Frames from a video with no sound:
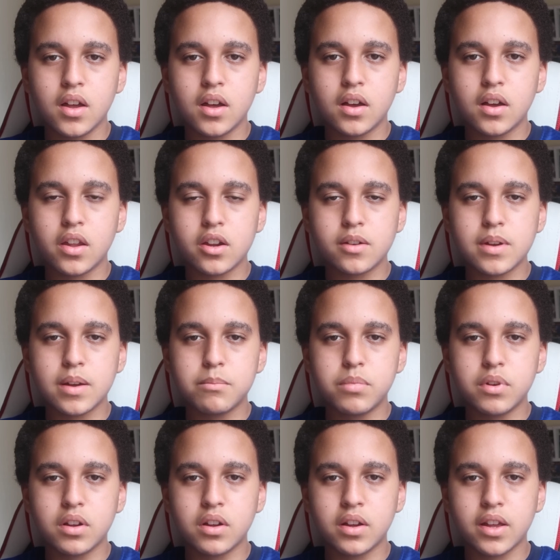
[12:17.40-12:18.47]
And I
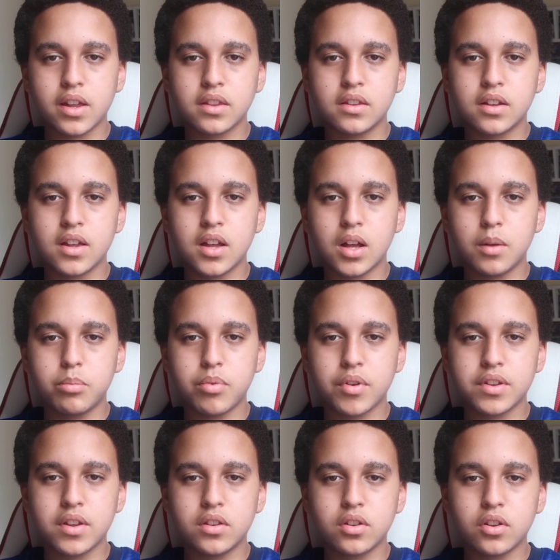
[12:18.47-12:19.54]
remember in the cup when
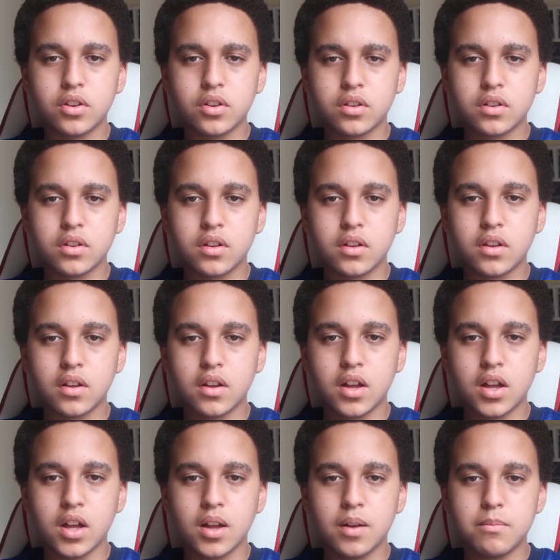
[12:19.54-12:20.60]
they took, I
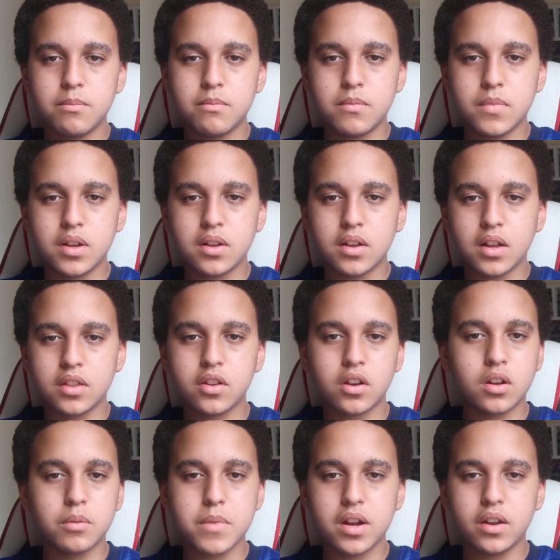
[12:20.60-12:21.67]
don't know
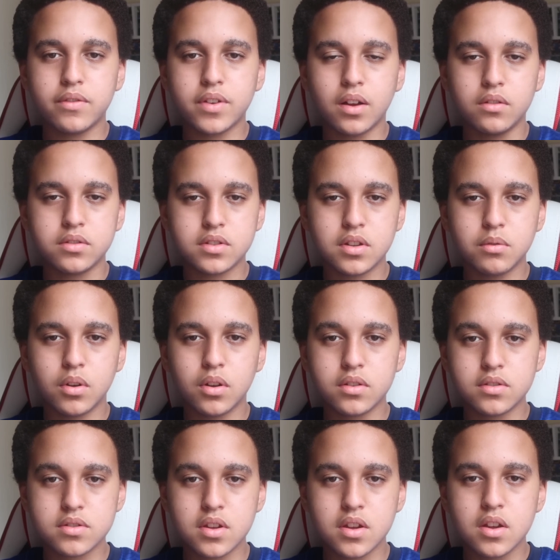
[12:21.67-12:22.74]
how many thousand it
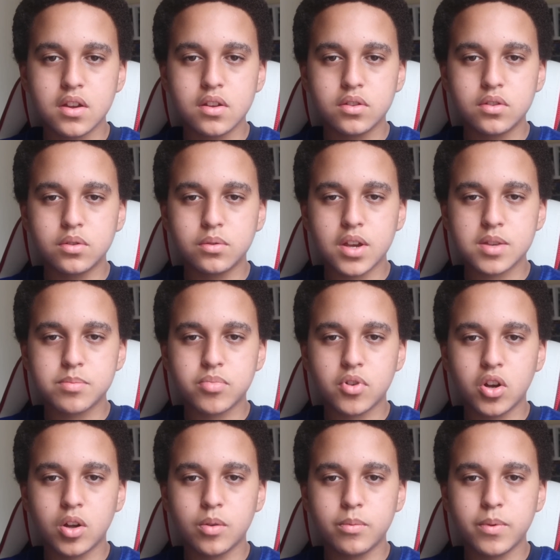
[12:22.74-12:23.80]
was, to West
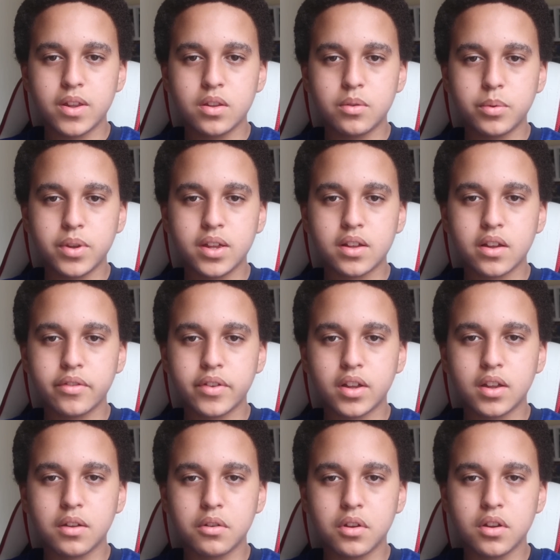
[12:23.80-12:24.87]
Brom in the week, I
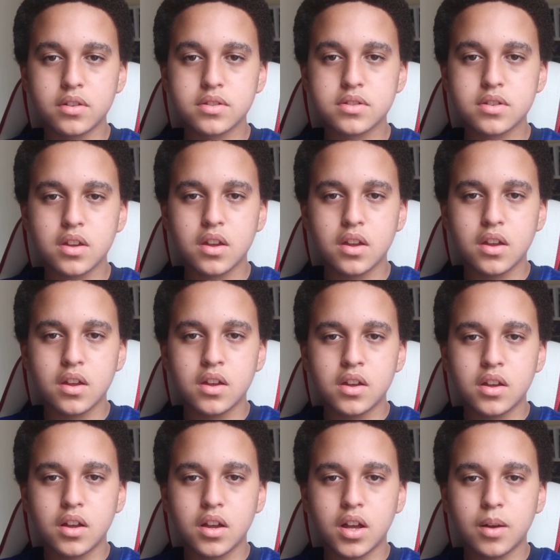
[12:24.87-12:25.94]
think it was.
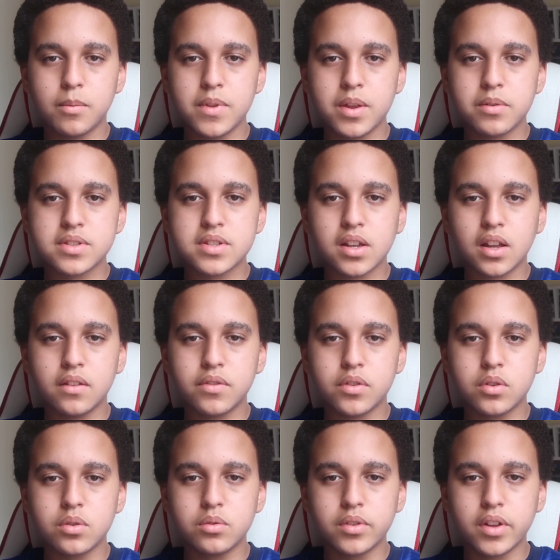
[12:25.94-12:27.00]
They were singing for the
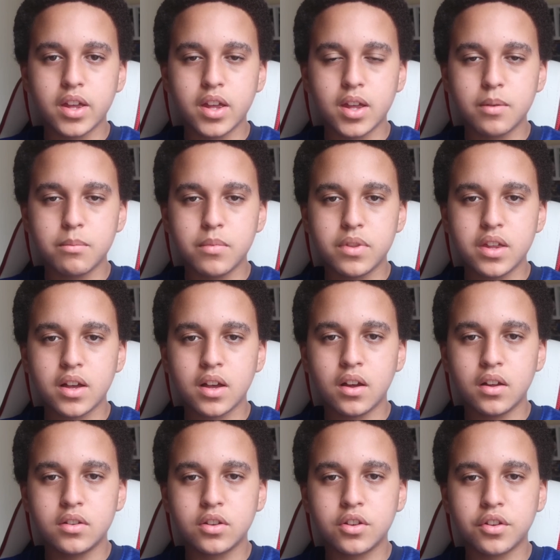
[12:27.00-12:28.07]
whole game. They
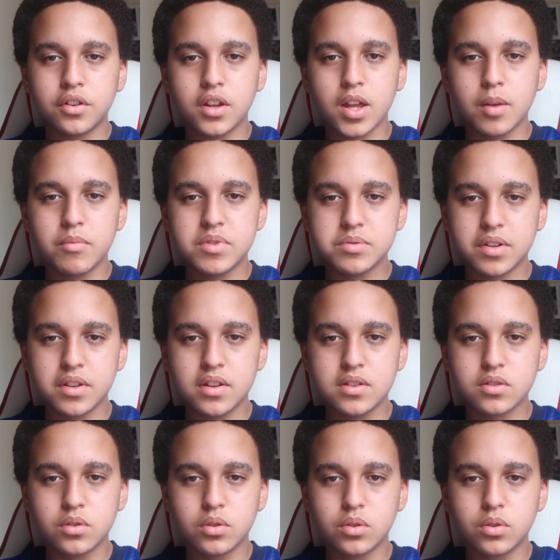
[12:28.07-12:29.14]
had good limbs when they
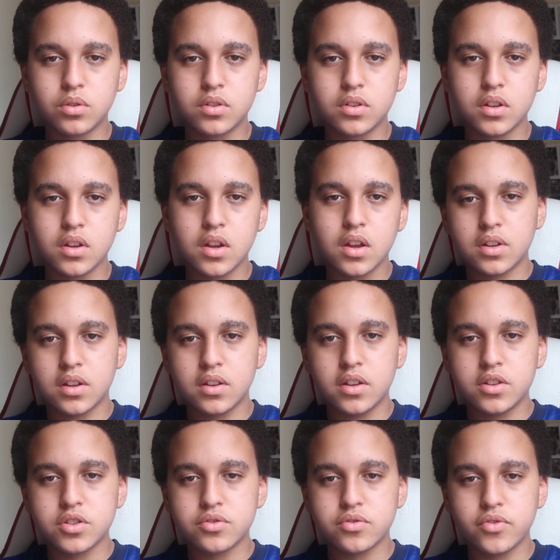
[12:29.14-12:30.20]
scored, and they
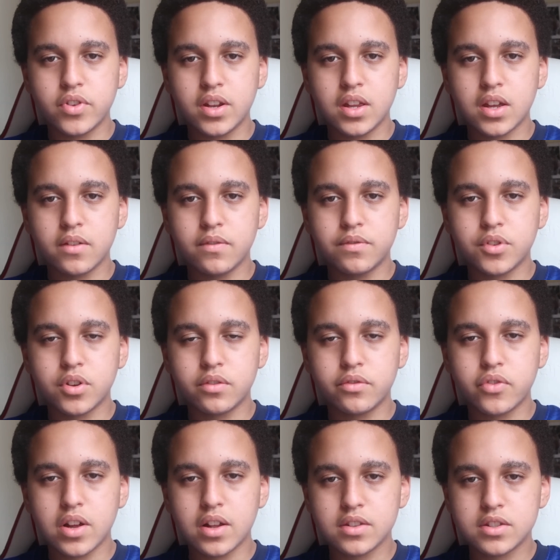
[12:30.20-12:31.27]
just really have good
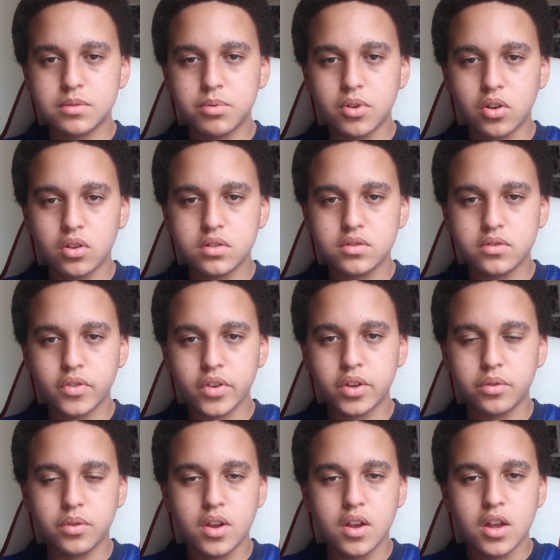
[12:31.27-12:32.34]
fans, to be honest with
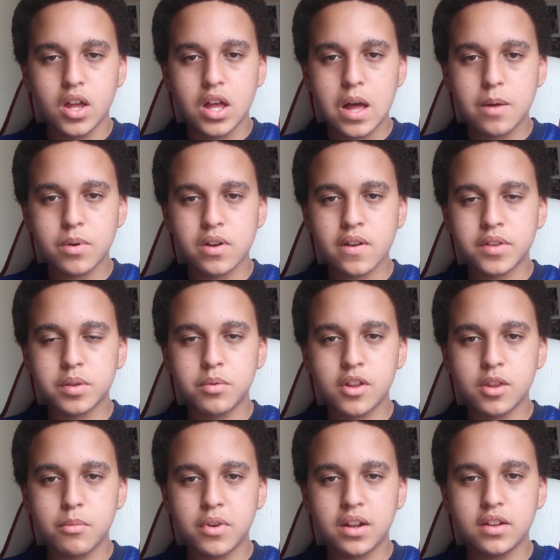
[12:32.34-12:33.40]
you. I probably have to put
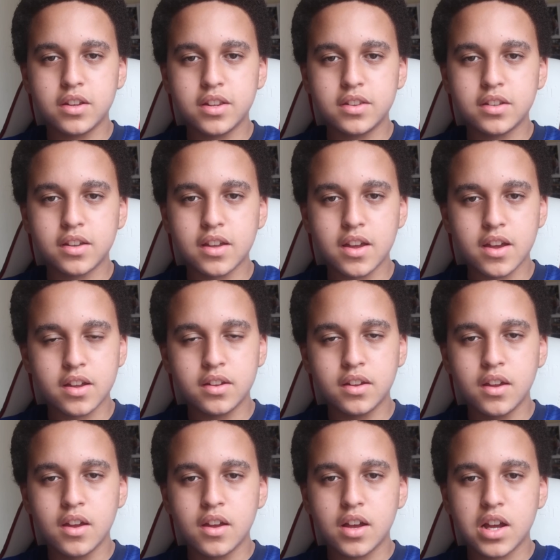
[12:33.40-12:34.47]
them in elite again.
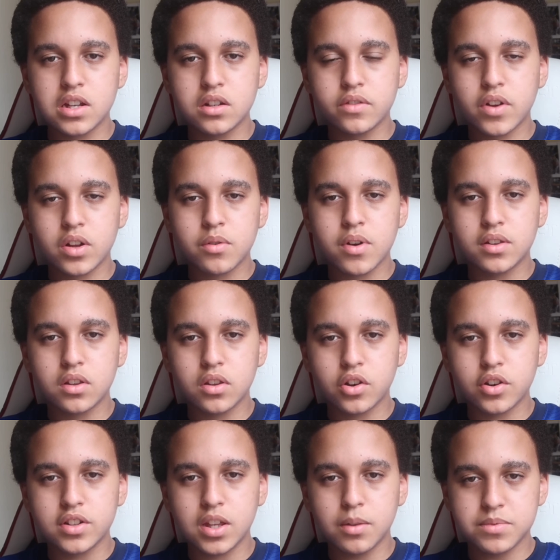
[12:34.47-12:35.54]
I know I've had quite a lot
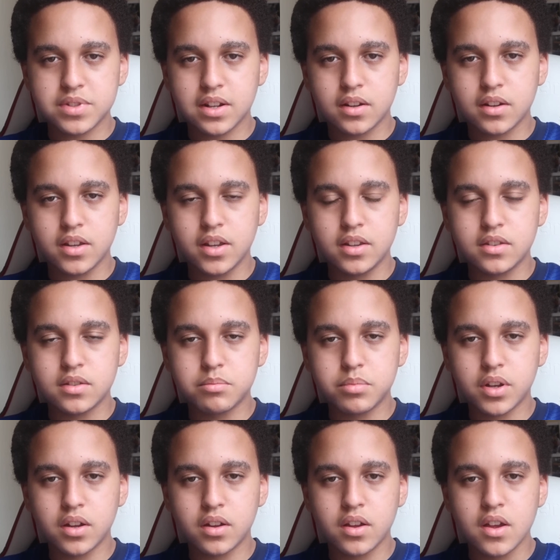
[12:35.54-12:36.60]
of teams in elite,
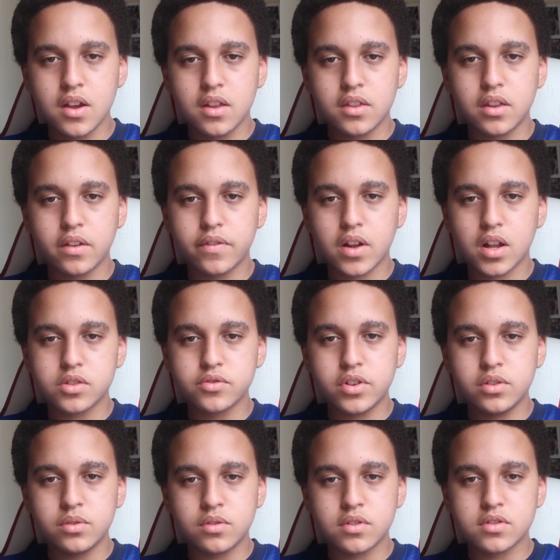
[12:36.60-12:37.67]
but their fans really
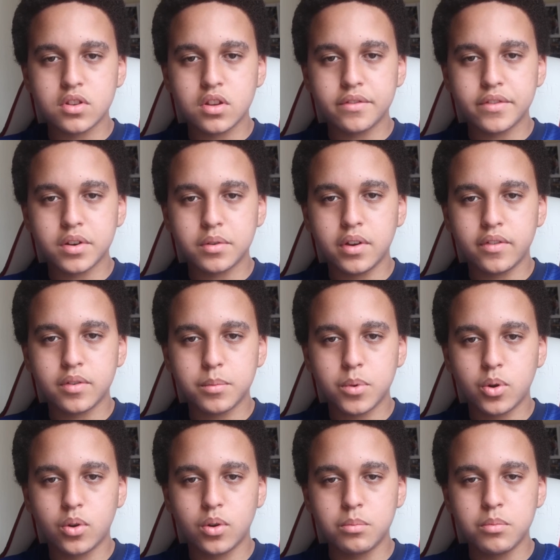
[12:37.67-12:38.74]
do deserve it away from
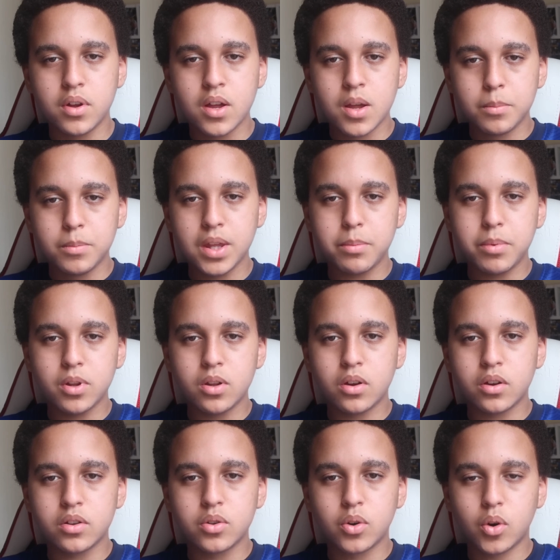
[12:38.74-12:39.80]
home. Maybe not
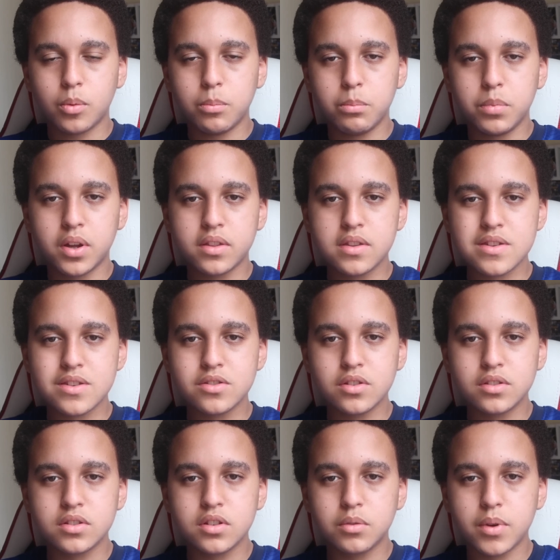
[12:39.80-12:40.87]
at home, but this is
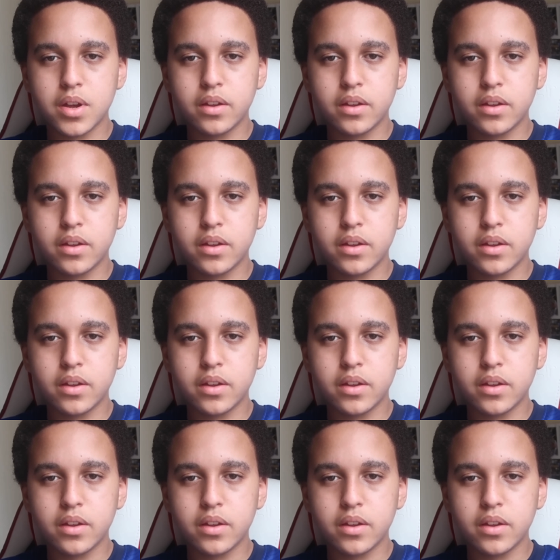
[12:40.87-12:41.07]
just an away